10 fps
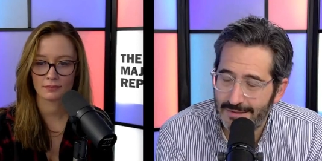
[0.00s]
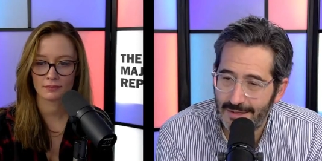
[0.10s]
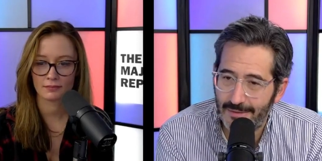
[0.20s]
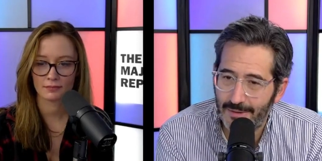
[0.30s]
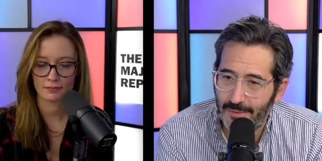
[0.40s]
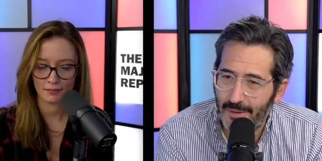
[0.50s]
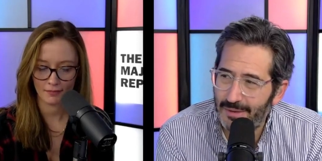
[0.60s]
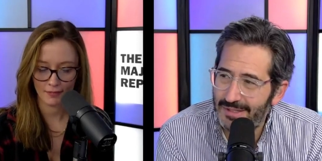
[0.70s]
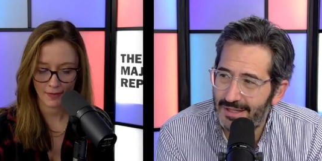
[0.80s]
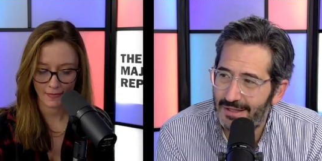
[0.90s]
Speaker 1: us, Emma, what
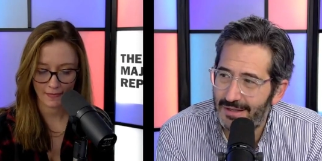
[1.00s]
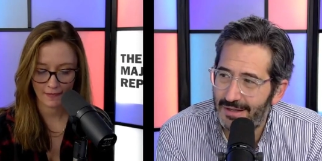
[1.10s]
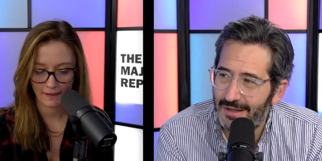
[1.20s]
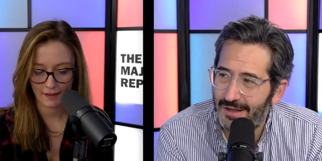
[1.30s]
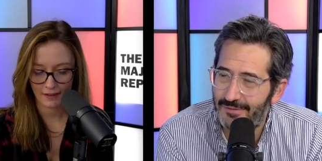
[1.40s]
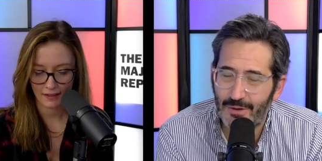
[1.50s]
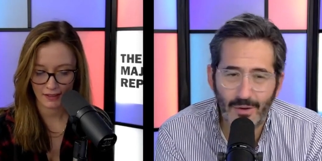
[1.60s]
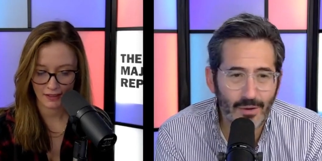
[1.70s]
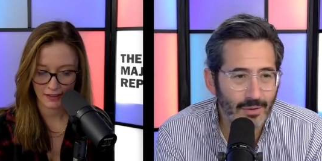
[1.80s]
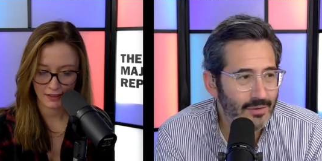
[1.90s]
was it that the
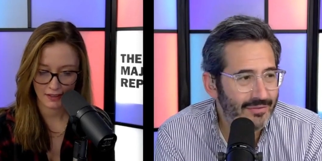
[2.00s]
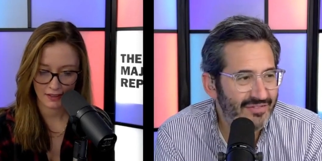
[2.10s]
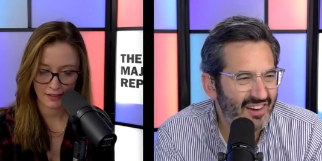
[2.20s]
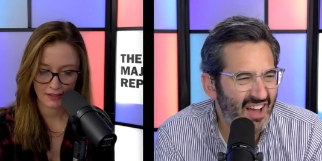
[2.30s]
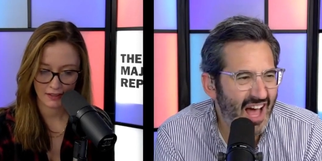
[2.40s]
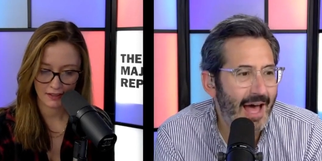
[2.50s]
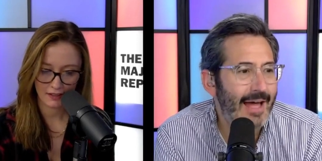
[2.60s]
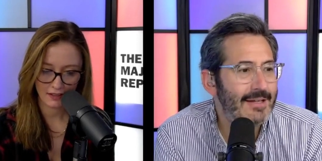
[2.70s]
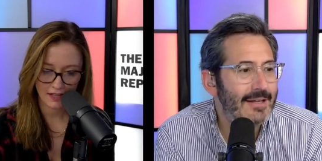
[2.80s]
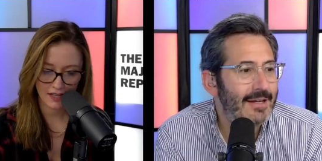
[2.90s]
Governor Hochul
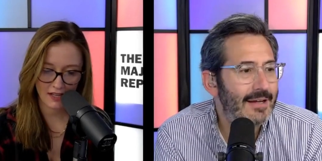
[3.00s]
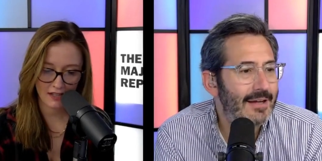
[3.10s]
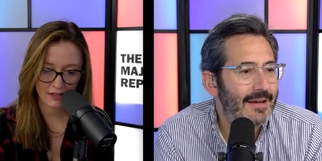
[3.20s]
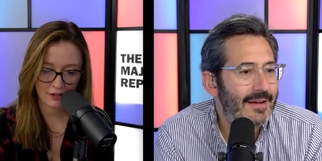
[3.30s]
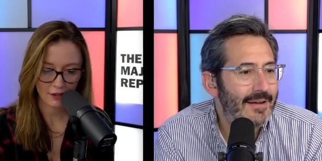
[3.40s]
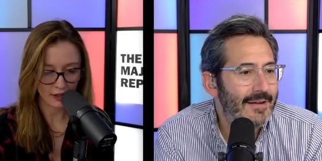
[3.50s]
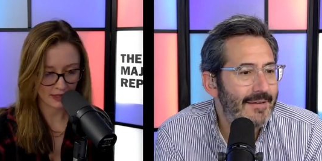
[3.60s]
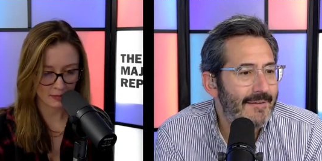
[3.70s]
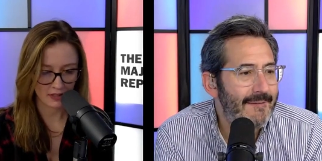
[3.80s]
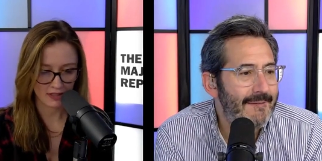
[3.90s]
forgot?
Speaker 2: Uh, her
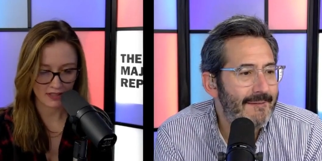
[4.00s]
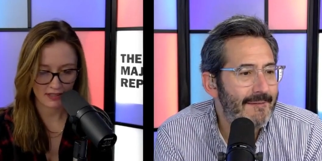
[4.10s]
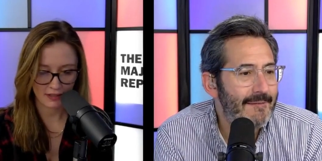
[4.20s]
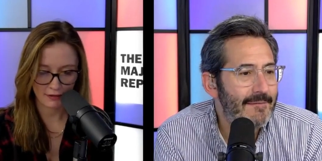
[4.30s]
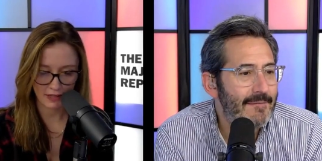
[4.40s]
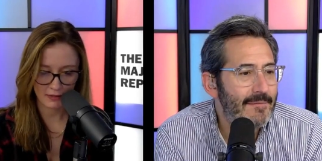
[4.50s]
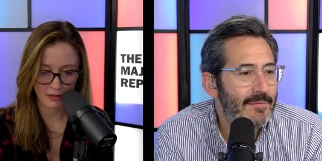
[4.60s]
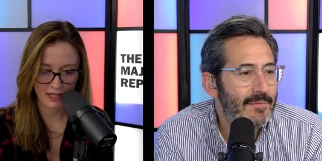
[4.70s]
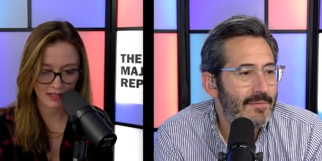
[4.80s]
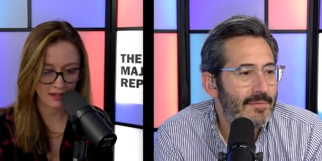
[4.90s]
husband is a senior
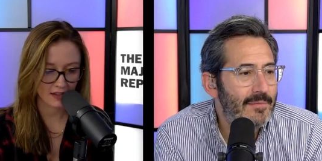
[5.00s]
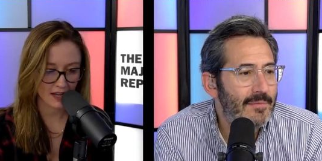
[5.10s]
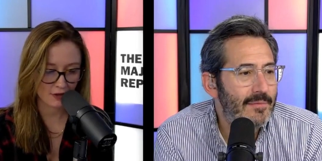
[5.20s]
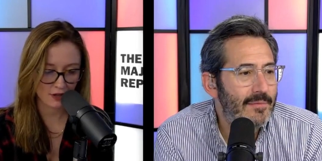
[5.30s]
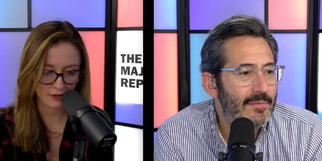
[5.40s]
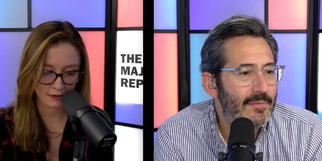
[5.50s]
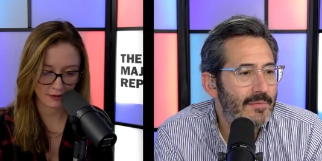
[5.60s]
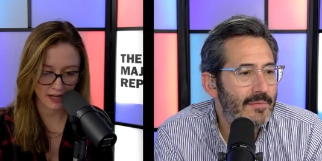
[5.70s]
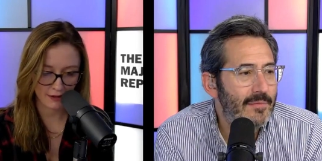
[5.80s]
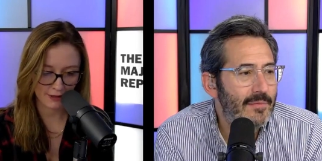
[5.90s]
vice president and
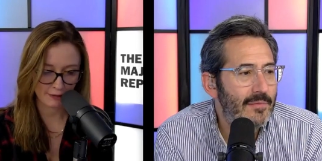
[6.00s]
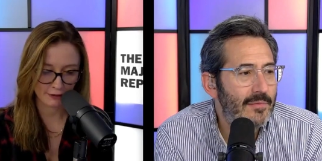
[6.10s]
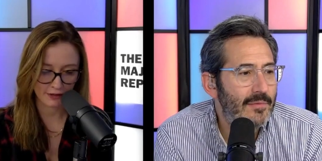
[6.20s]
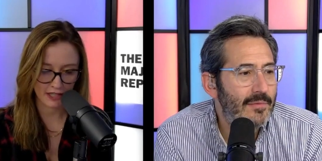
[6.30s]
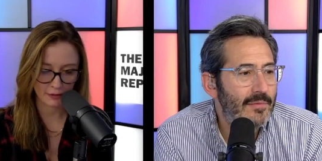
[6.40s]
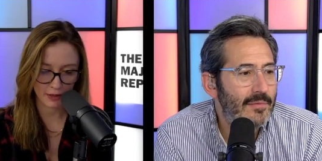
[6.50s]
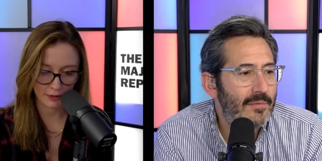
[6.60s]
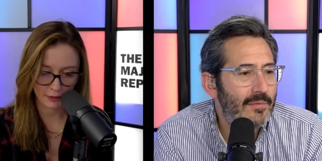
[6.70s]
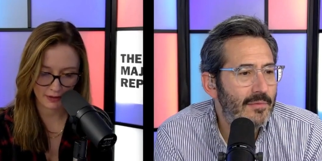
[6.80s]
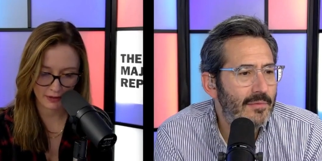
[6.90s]
general counsel for
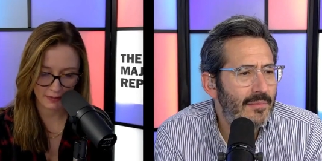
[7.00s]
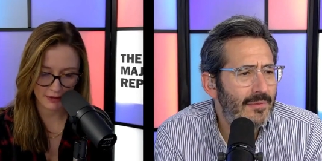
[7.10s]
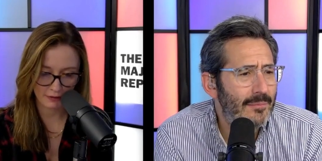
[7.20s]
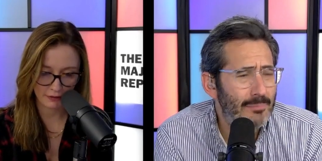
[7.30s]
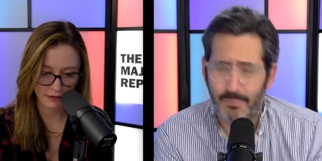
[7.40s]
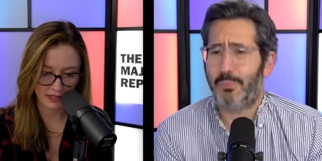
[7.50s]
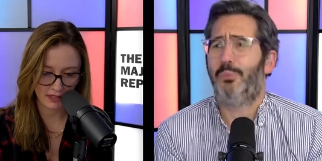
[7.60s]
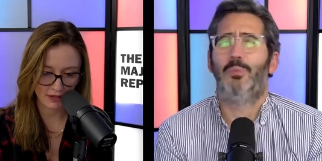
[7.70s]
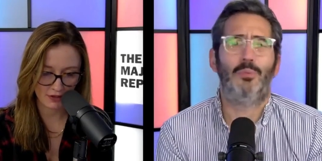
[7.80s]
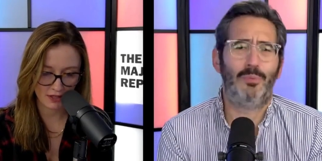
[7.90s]
Delaware North, the major food
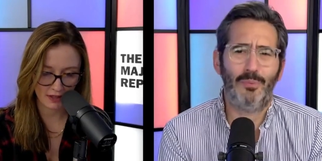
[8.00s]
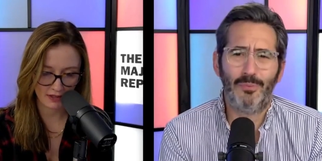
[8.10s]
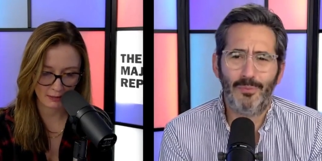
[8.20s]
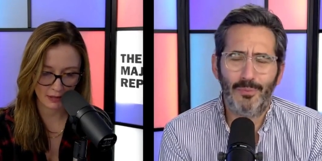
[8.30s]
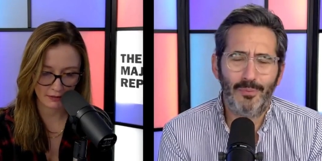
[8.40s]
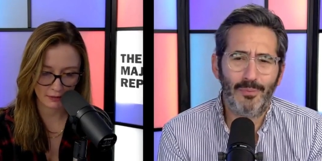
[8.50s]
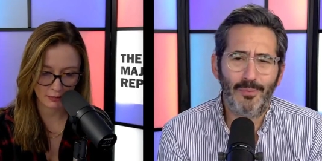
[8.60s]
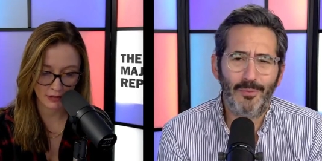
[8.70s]
concessionaire at the Buffalo